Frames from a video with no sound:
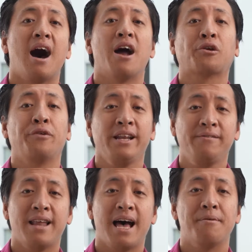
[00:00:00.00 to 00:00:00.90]
Our
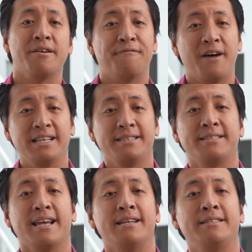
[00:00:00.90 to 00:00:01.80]
Creative Lab
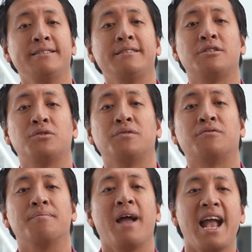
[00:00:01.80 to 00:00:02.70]
advises and assists you
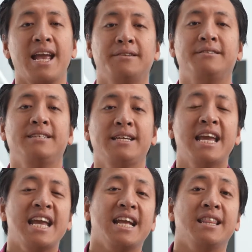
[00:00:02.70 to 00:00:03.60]
from A to Z
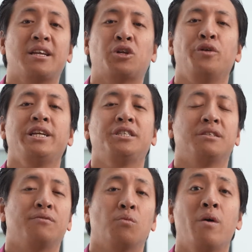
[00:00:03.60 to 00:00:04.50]
in the creation
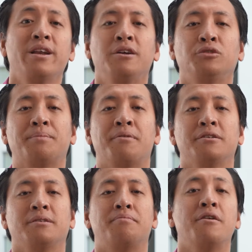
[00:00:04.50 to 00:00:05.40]
of a
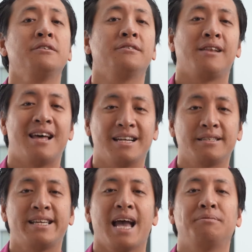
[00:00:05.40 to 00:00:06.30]
100%
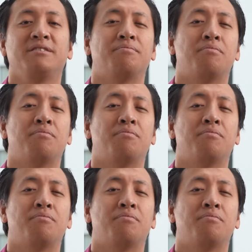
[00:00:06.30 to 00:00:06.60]
personalized captive